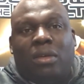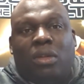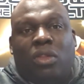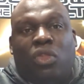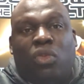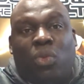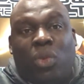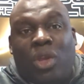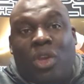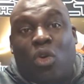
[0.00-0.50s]

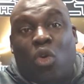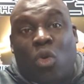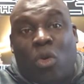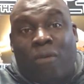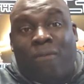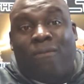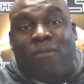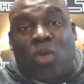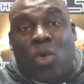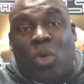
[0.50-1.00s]
3 or
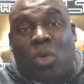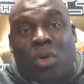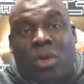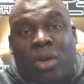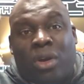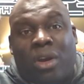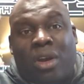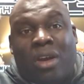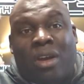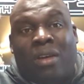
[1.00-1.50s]

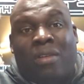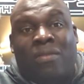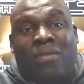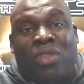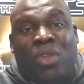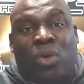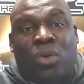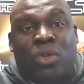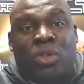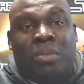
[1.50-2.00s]
4 of
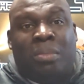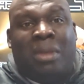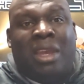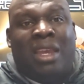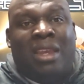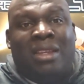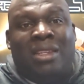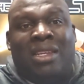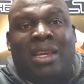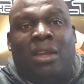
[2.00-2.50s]
those
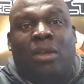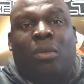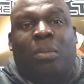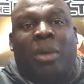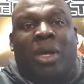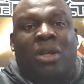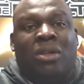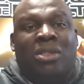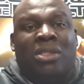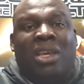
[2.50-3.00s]
main title
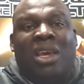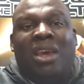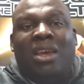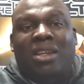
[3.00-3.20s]
belts: